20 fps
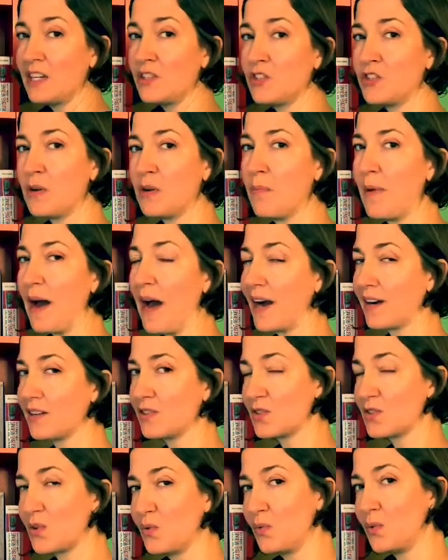your back,
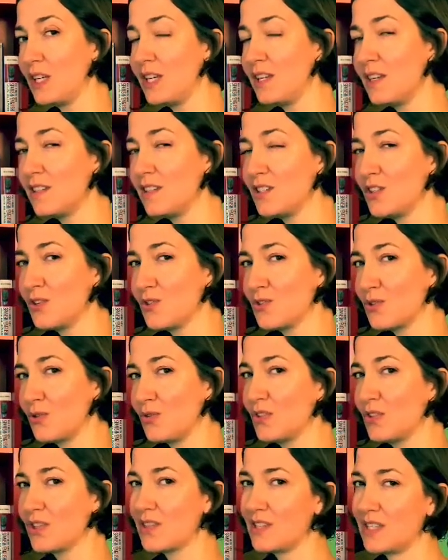squeeze your
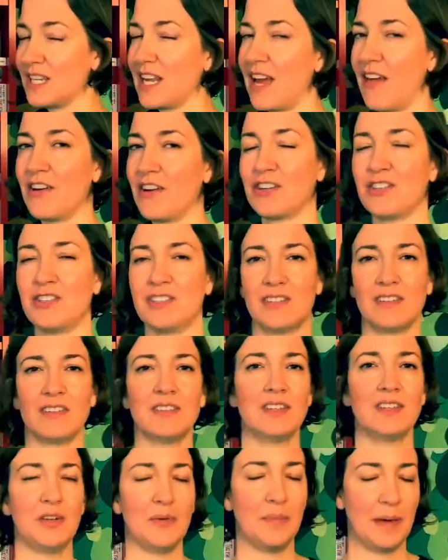shoulders together just a
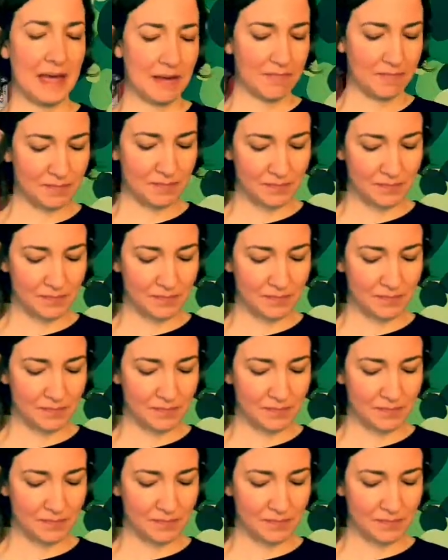little bit,